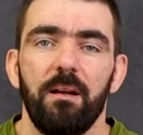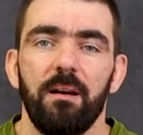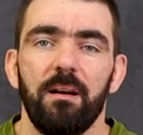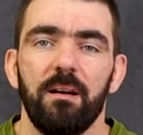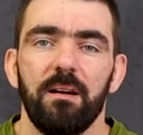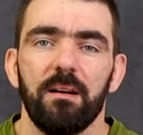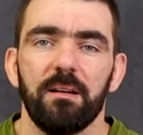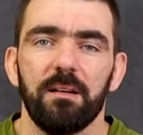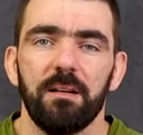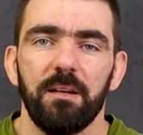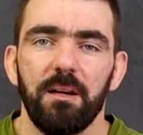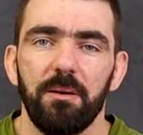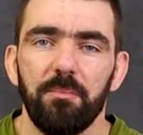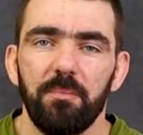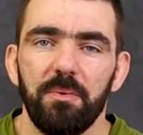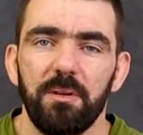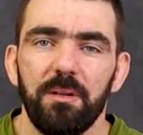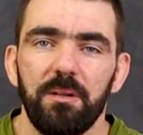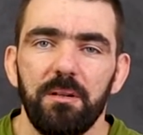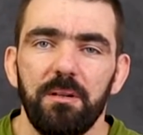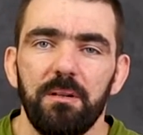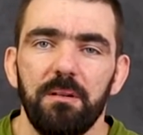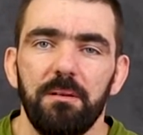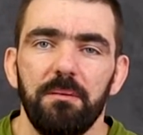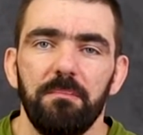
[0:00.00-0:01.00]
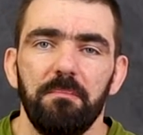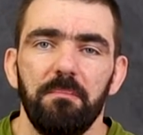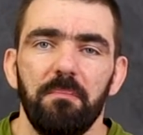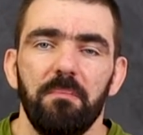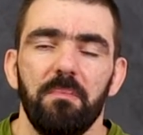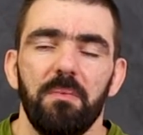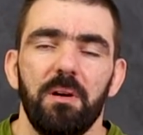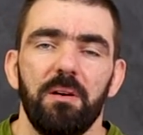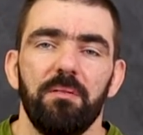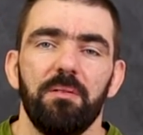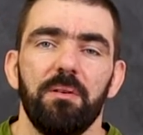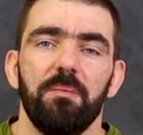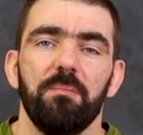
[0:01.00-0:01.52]
We actually have two
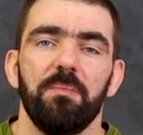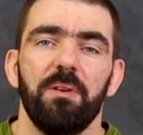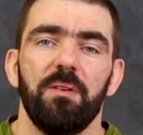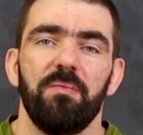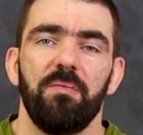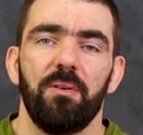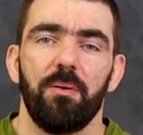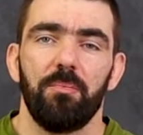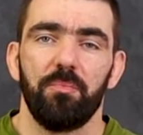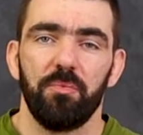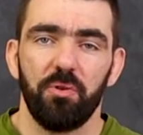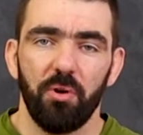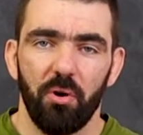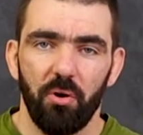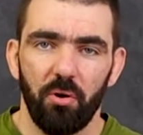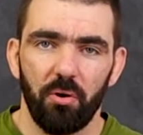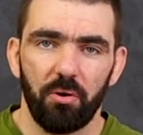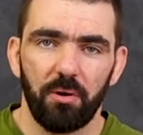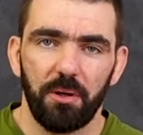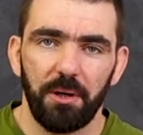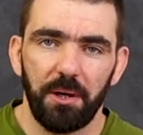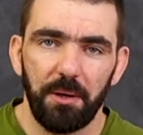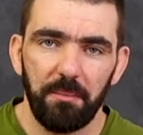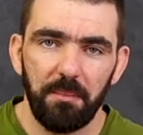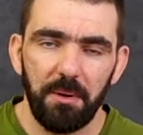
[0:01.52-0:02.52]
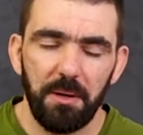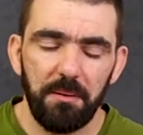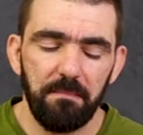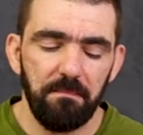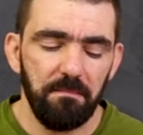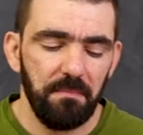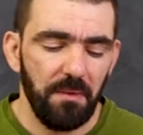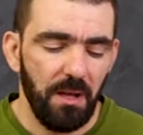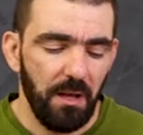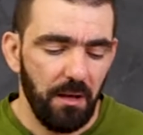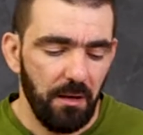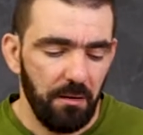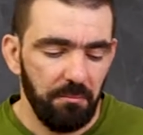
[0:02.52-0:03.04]
creams.
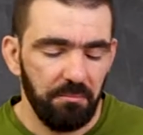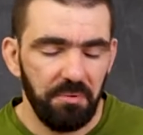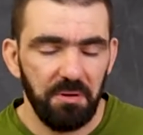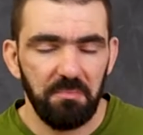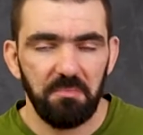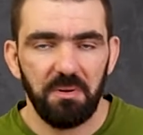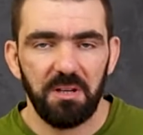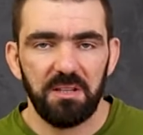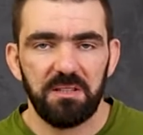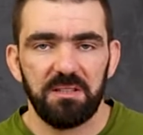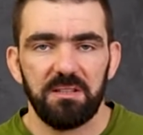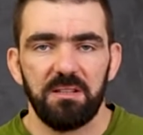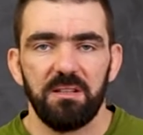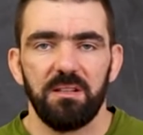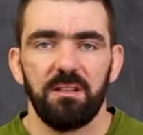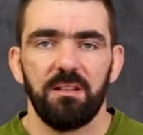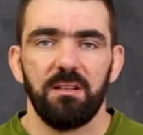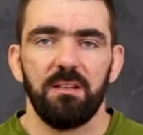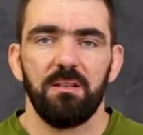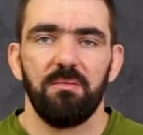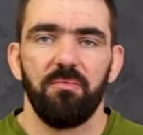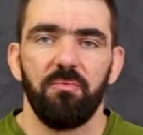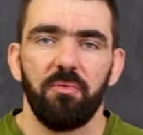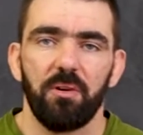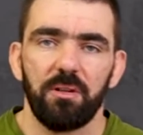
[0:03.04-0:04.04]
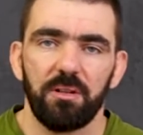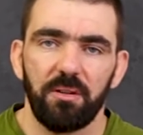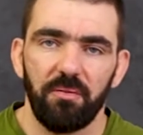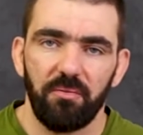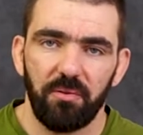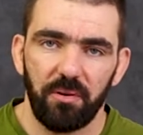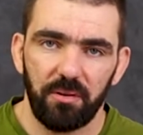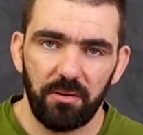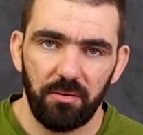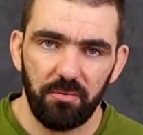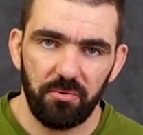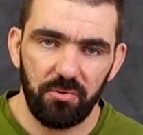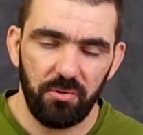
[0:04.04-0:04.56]
The first one is a
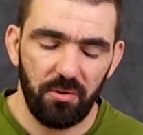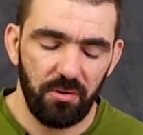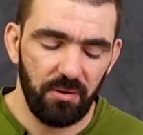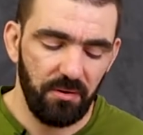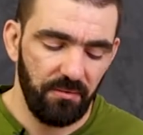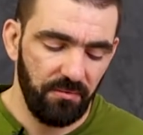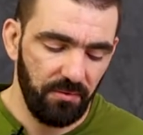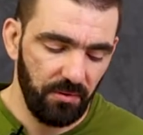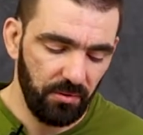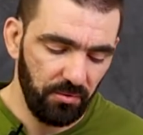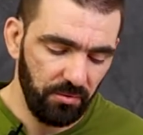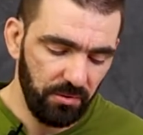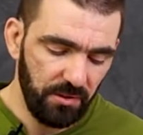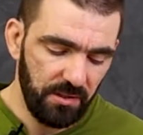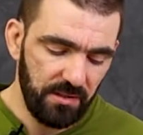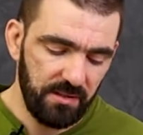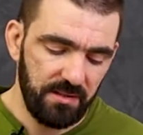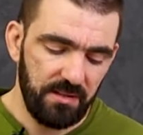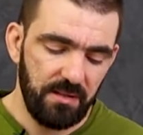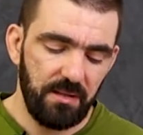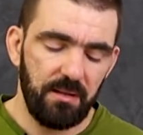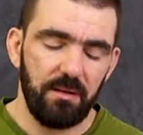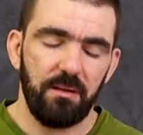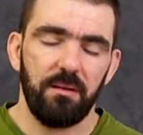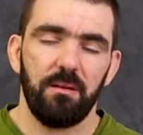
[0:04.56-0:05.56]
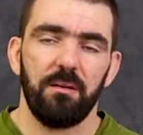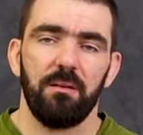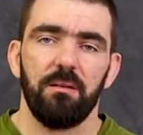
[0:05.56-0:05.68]
very easy to